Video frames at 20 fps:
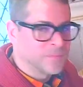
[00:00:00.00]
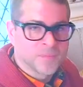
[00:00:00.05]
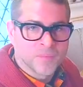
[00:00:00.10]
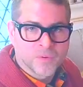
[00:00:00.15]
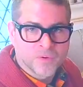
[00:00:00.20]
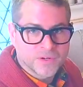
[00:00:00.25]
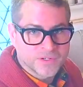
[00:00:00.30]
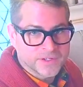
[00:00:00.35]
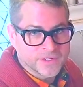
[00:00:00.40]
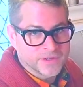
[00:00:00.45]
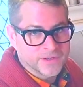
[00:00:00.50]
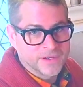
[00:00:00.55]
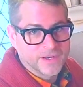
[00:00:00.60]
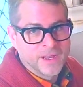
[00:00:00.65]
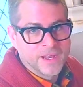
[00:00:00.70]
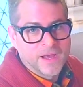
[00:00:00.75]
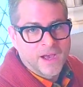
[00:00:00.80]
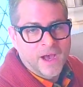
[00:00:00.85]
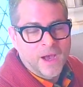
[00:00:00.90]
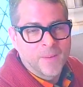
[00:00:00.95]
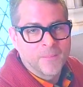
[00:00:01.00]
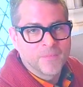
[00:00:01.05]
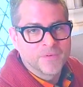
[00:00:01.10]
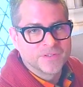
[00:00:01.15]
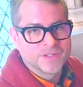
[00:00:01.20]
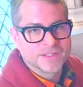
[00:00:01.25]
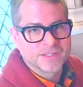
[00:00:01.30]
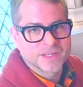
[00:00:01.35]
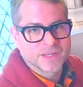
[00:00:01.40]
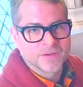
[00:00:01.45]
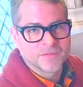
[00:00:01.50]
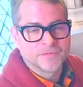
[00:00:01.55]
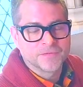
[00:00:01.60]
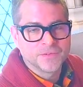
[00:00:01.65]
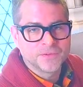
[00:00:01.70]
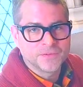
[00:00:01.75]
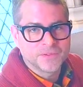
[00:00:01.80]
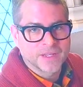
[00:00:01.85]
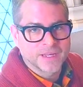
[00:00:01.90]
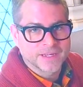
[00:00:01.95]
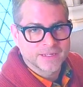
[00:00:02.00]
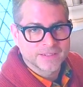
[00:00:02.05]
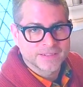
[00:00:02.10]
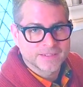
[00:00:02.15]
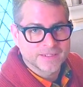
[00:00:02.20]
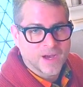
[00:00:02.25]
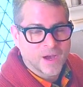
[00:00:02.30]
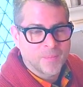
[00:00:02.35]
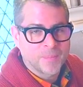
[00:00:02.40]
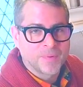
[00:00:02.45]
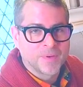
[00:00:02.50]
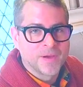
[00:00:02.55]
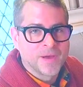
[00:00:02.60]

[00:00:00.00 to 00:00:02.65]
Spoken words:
board on, which is like a flute-like stop.